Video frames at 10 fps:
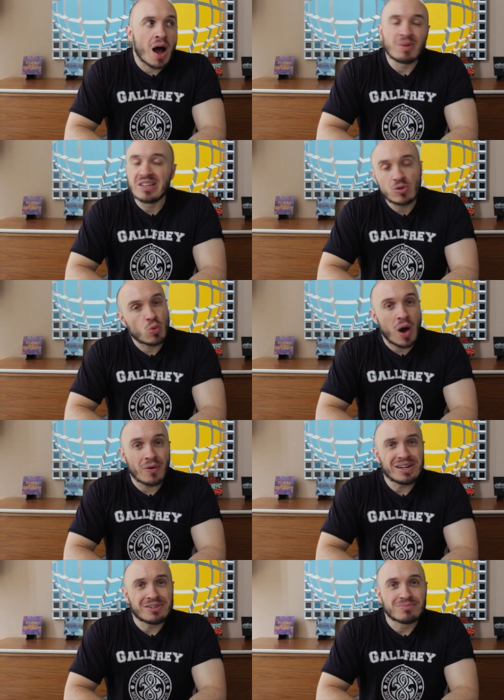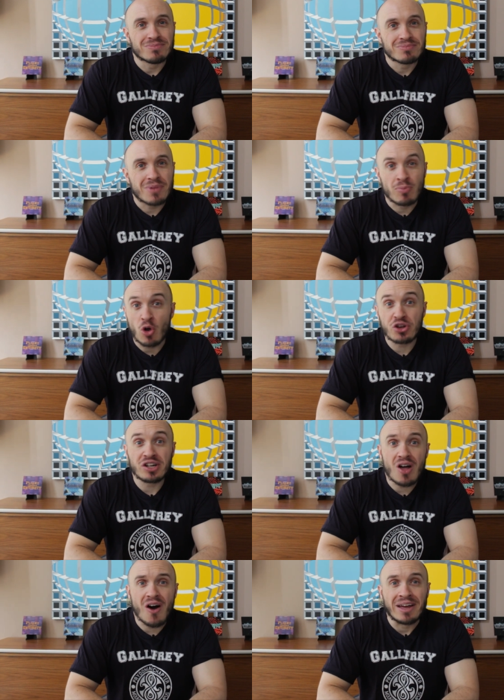I'm a little worried, I'm not
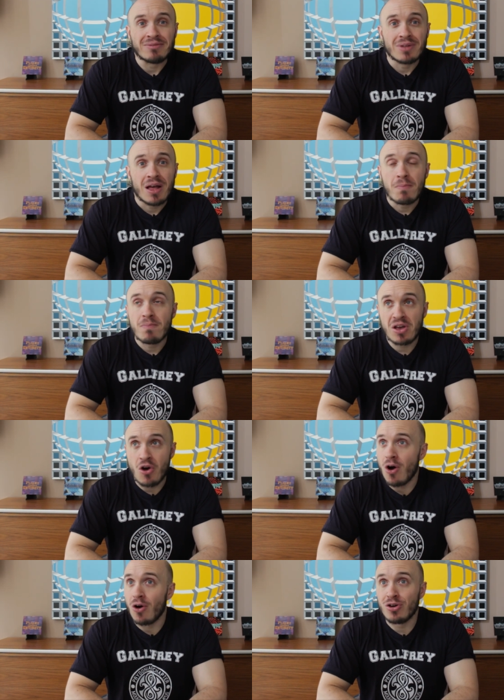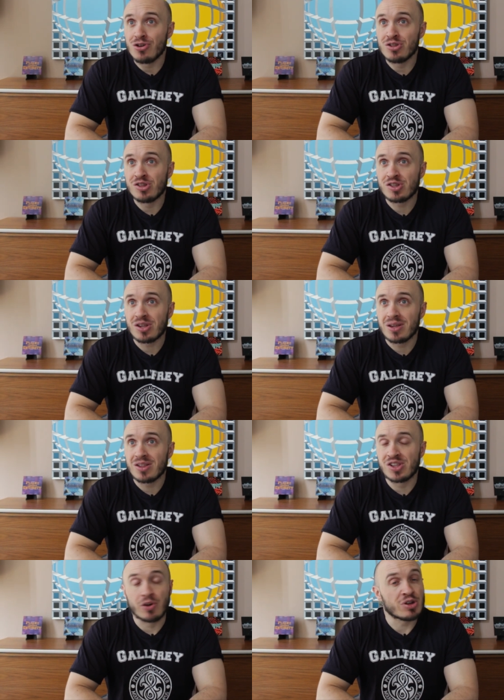going to lie, because
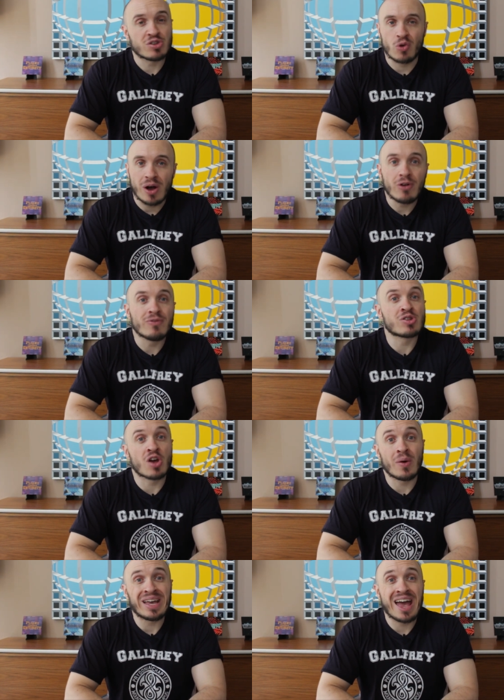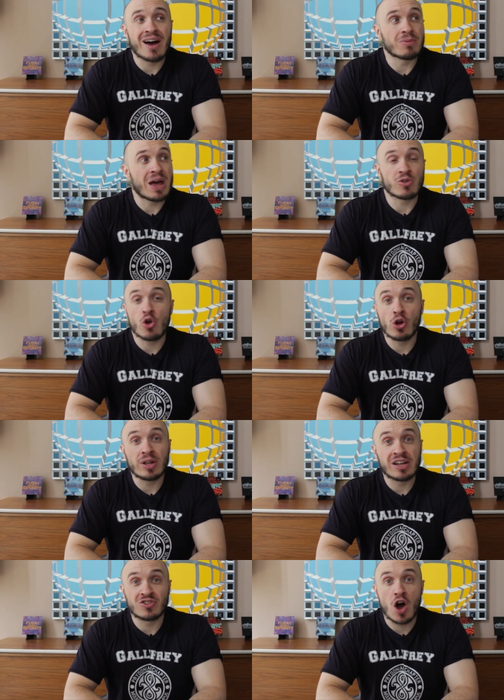Series 12 is going out at an
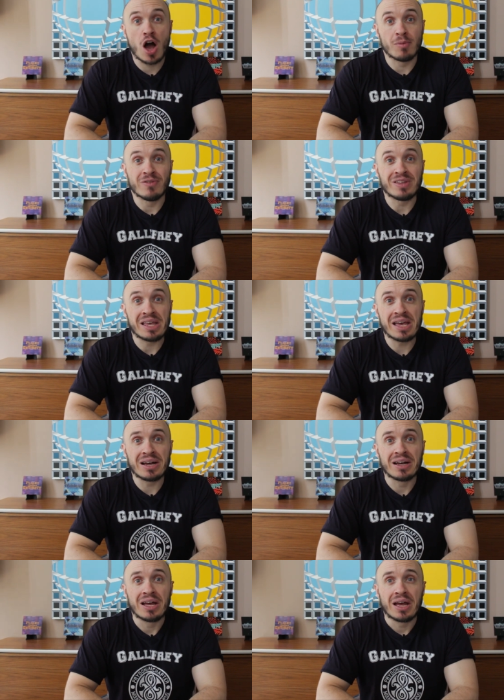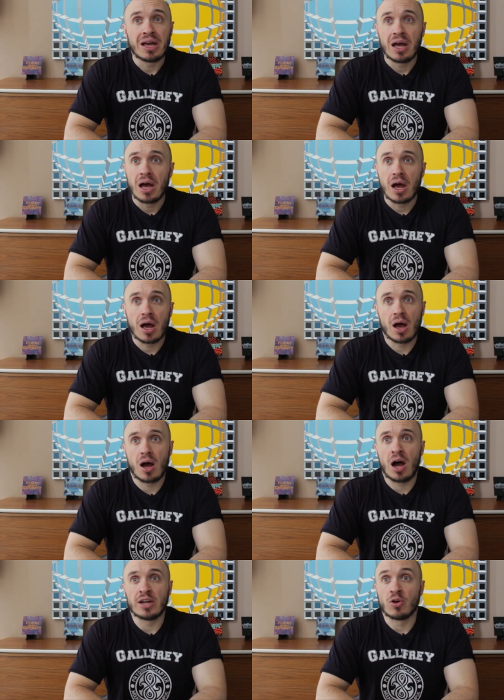earlier time of year.
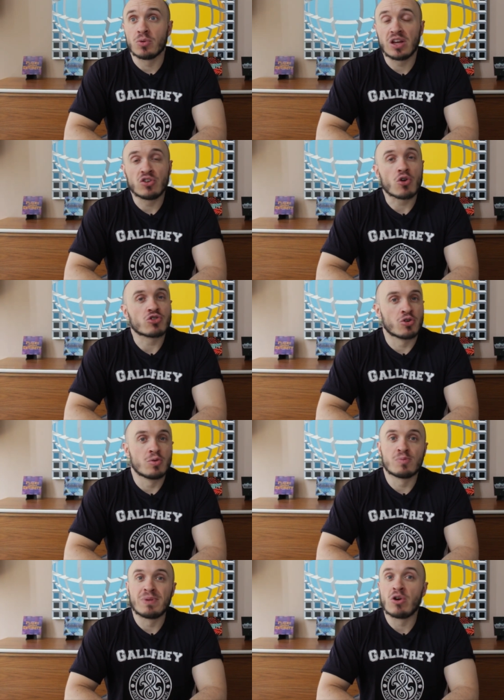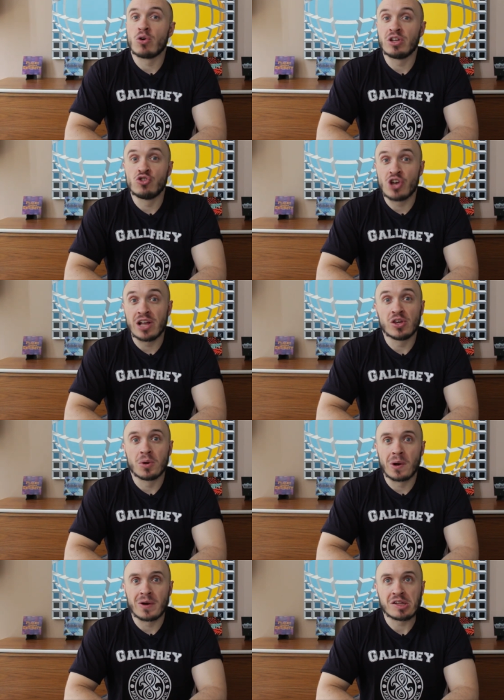I don't think Doctor Who's been on in
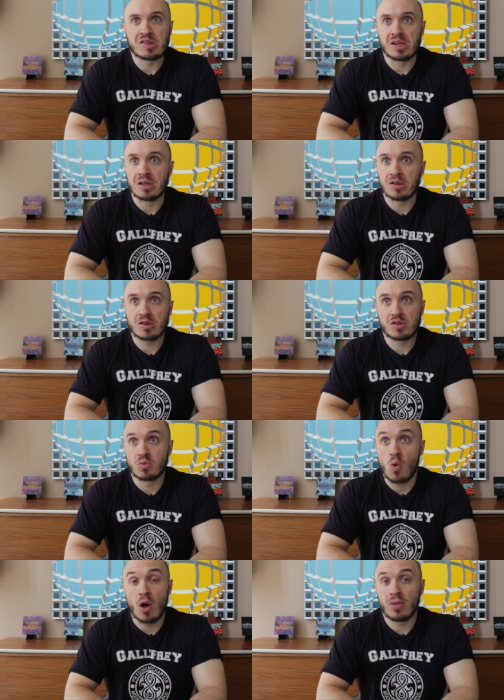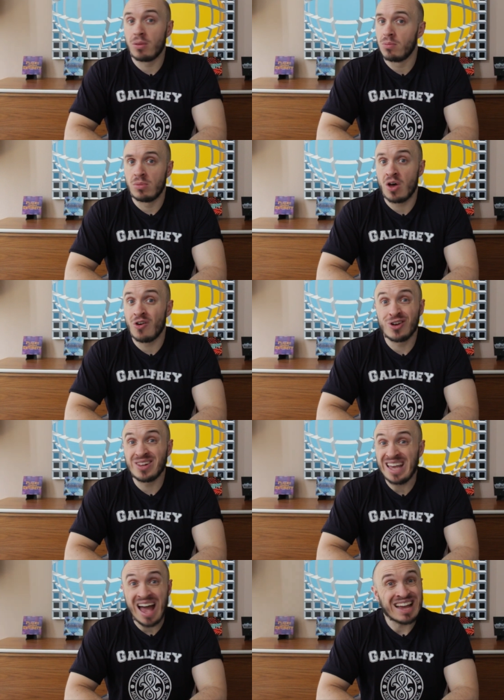January since, what, the
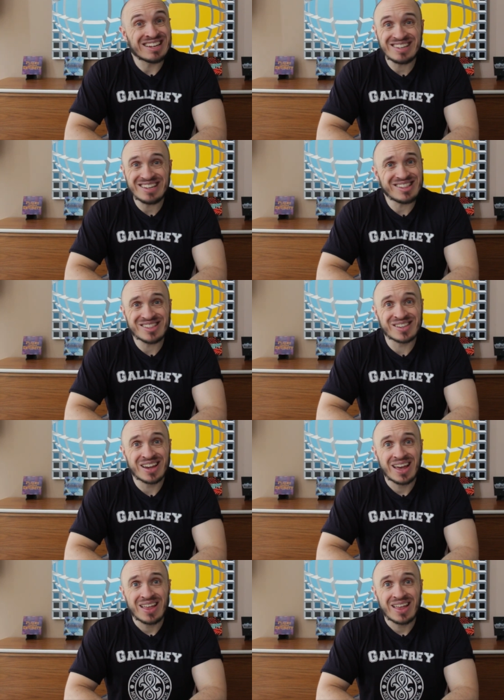early 80s?